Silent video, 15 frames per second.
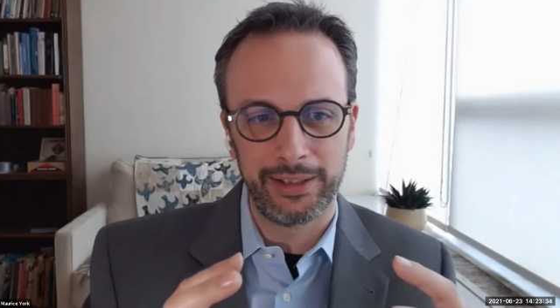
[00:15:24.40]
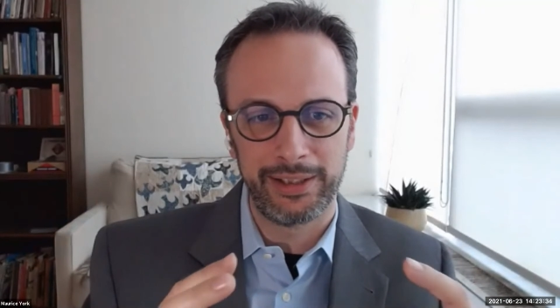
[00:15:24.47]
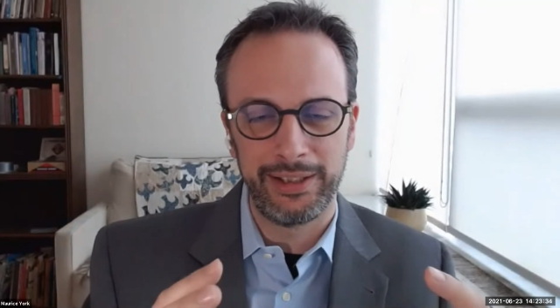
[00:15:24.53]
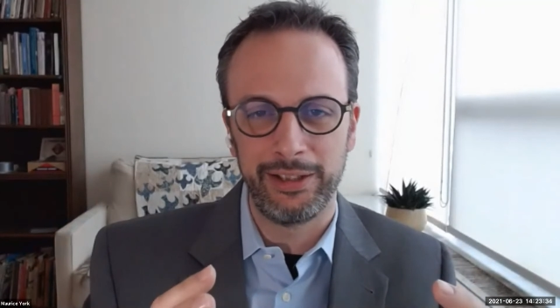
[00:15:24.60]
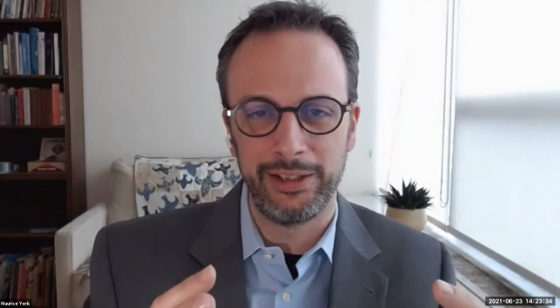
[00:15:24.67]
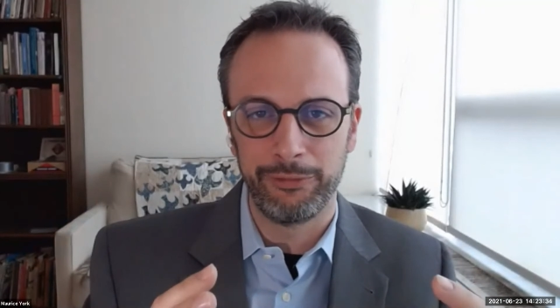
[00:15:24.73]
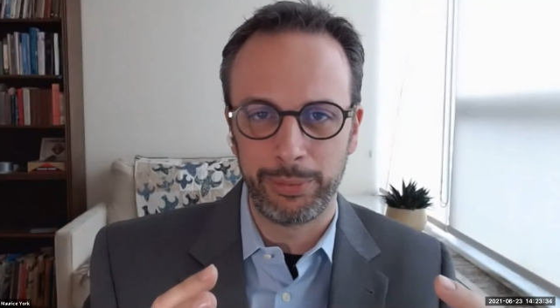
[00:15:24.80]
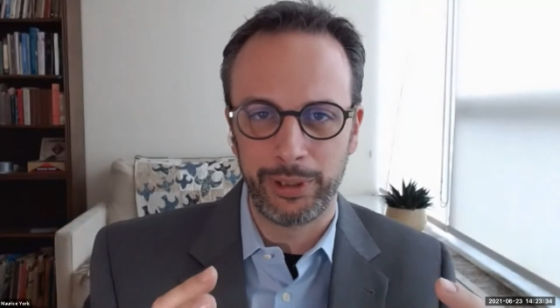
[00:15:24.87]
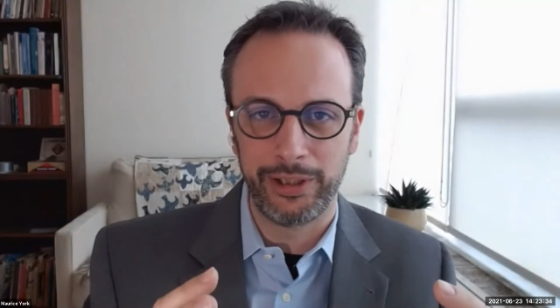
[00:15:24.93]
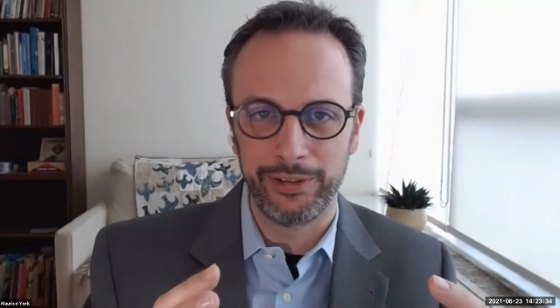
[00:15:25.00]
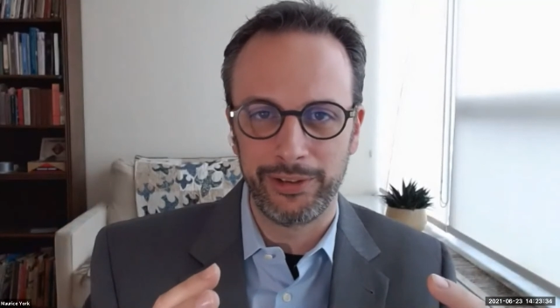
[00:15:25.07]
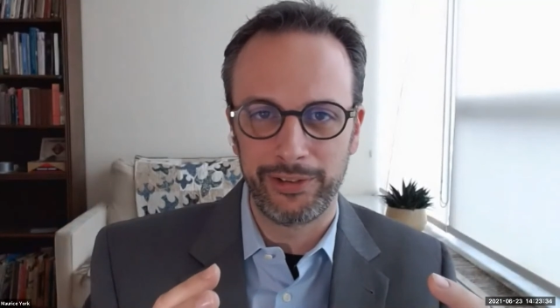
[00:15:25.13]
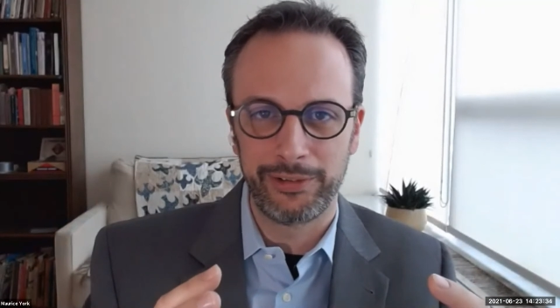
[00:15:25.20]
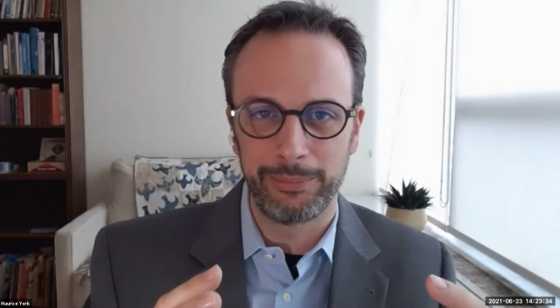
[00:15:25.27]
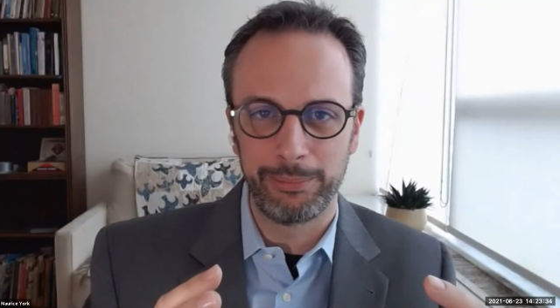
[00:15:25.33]
kit of
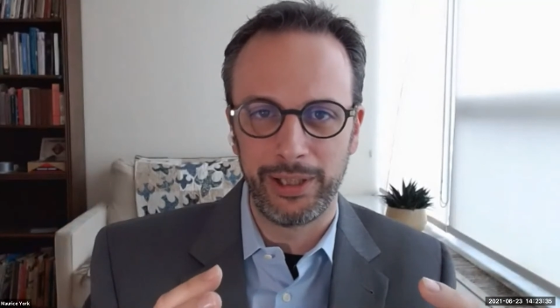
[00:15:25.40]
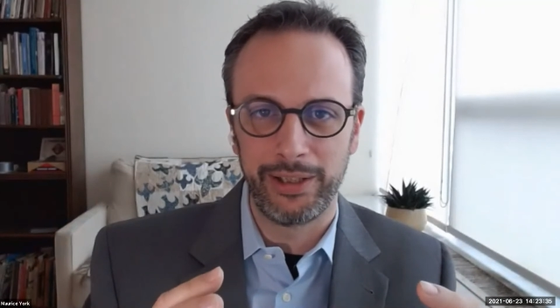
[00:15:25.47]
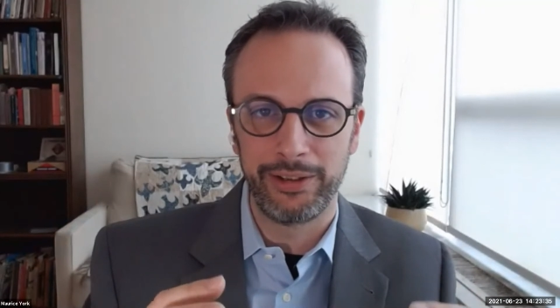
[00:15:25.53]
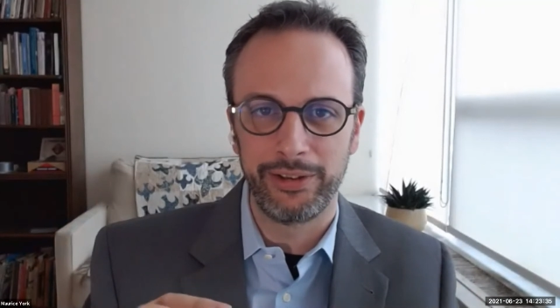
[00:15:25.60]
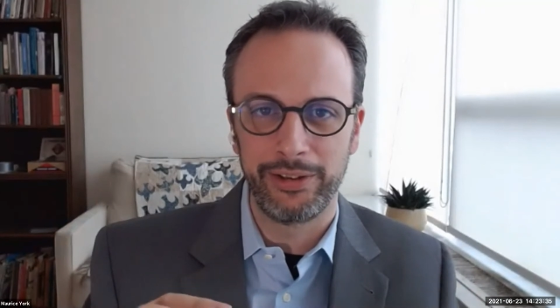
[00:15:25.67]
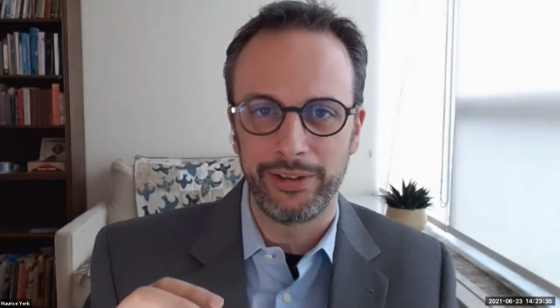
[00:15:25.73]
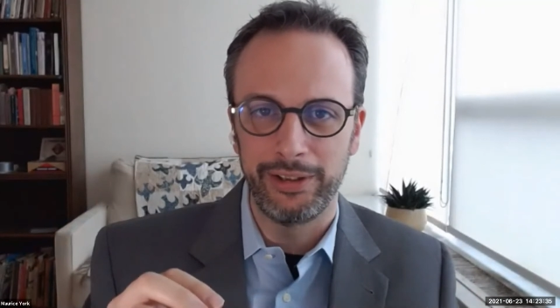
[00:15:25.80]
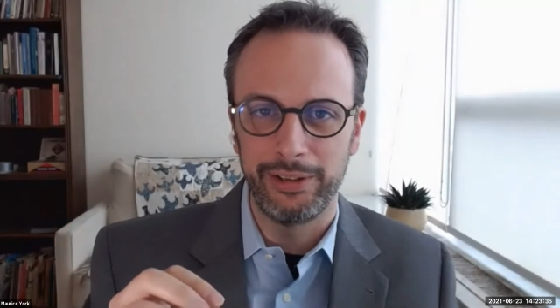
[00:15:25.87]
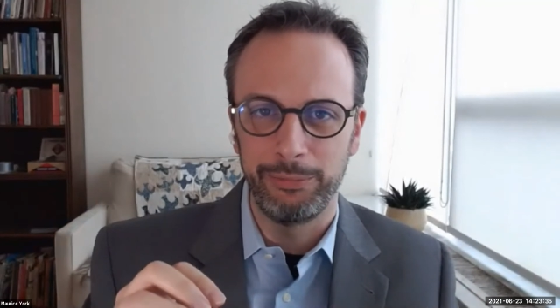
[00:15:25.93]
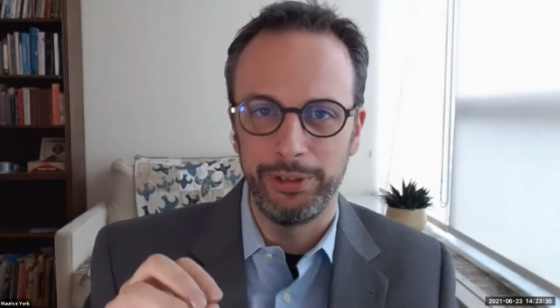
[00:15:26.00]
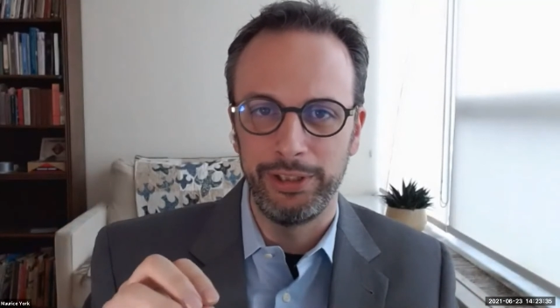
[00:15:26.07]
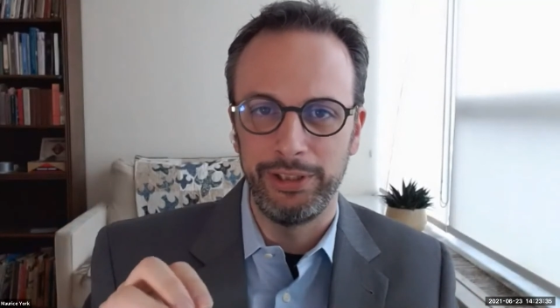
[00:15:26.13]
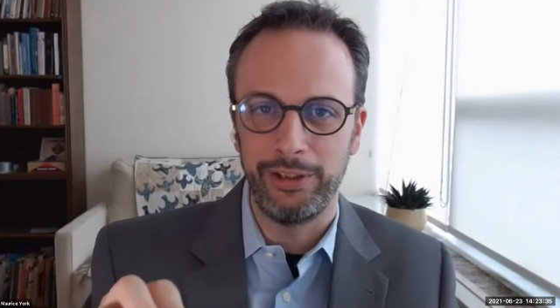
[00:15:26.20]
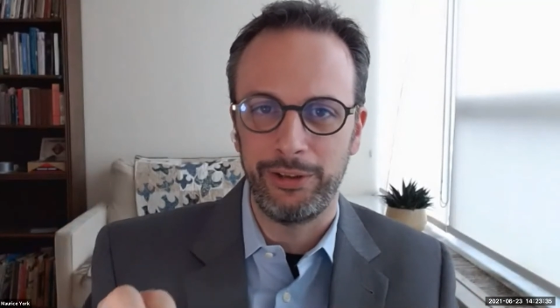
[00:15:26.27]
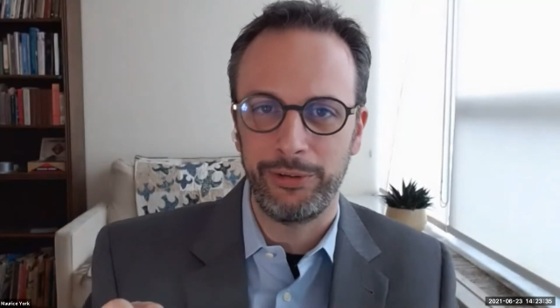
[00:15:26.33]
parts model, that
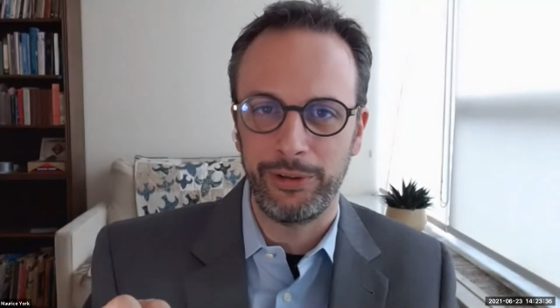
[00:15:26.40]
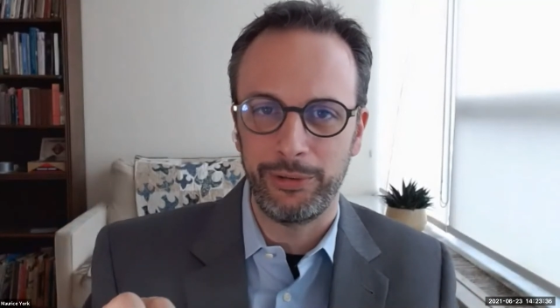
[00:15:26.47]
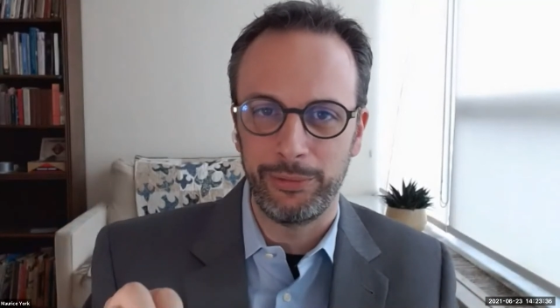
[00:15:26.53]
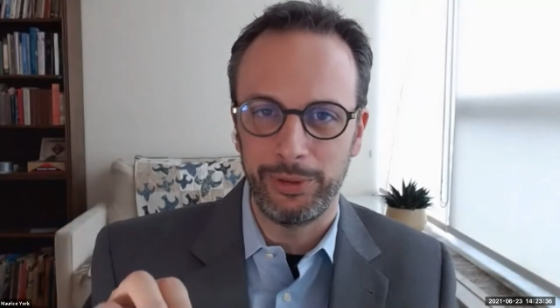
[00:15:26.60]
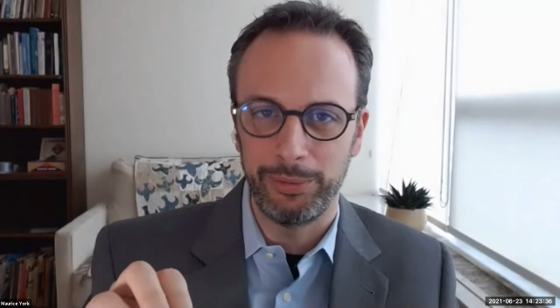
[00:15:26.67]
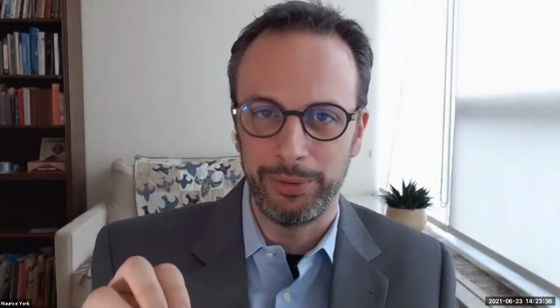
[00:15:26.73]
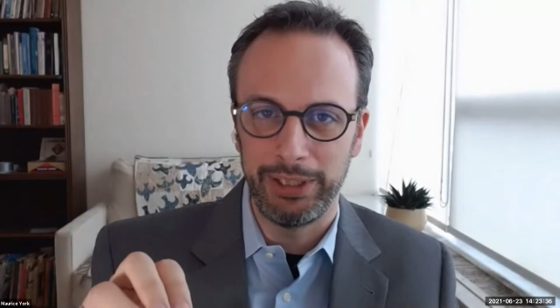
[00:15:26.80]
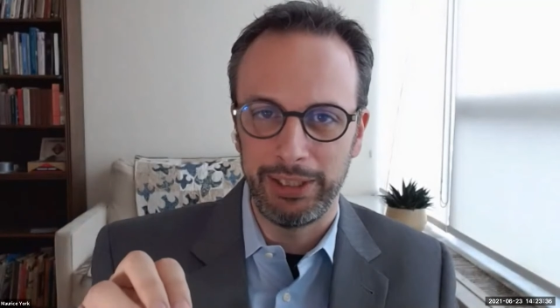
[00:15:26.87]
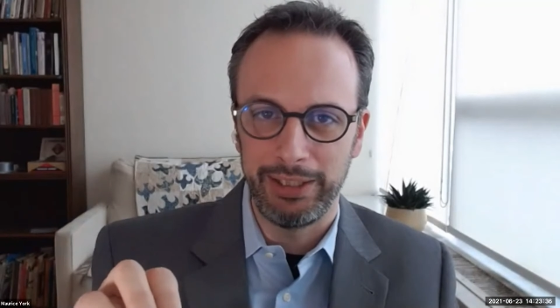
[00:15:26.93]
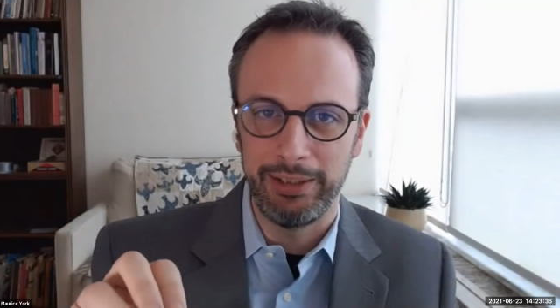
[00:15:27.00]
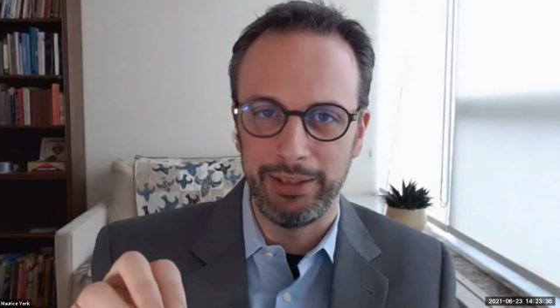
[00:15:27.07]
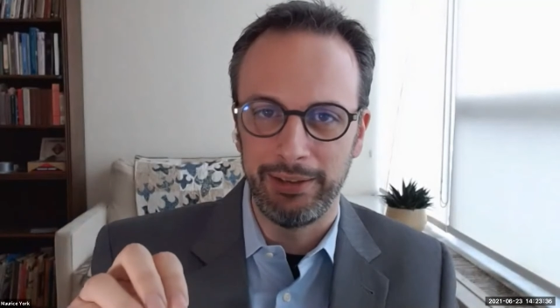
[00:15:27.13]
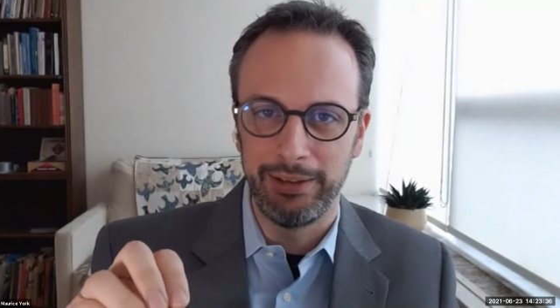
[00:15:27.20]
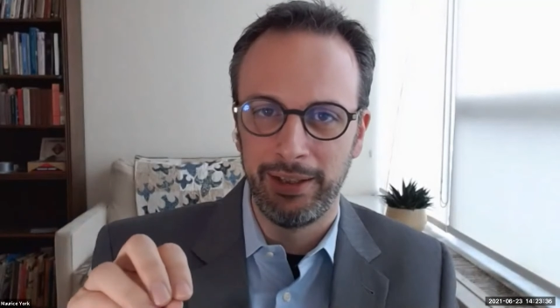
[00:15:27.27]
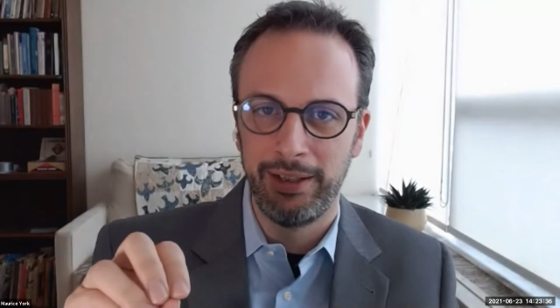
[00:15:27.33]
we know that what we
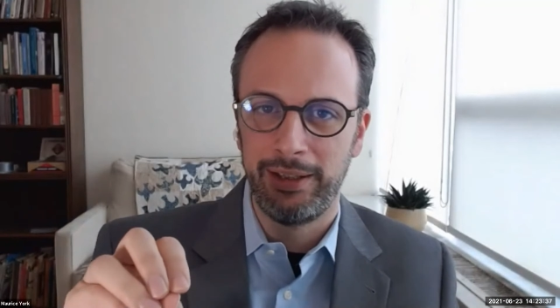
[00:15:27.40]
need